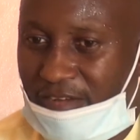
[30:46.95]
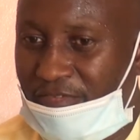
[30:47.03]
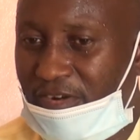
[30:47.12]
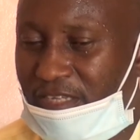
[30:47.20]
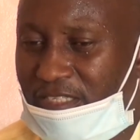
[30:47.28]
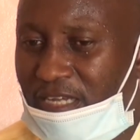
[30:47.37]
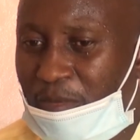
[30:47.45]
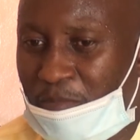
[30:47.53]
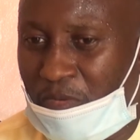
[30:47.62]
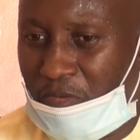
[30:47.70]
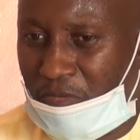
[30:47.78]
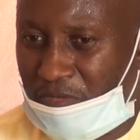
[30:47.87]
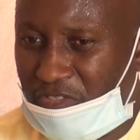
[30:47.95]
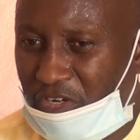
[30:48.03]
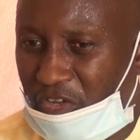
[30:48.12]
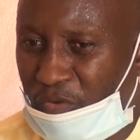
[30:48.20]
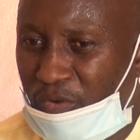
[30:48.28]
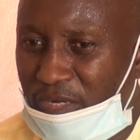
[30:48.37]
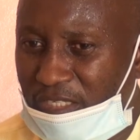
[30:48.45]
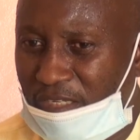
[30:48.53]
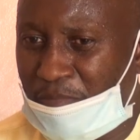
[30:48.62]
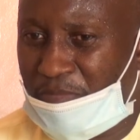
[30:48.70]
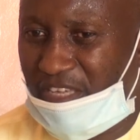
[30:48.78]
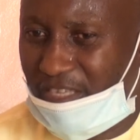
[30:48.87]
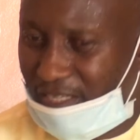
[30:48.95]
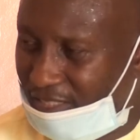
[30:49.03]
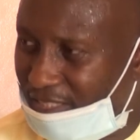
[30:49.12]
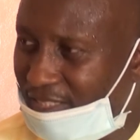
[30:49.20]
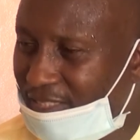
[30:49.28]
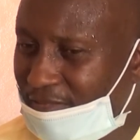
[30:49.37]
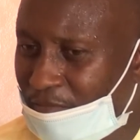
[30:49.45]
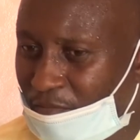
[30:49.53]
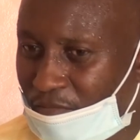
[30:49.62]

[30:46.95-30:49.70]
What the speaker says: for example, tranquility, peace.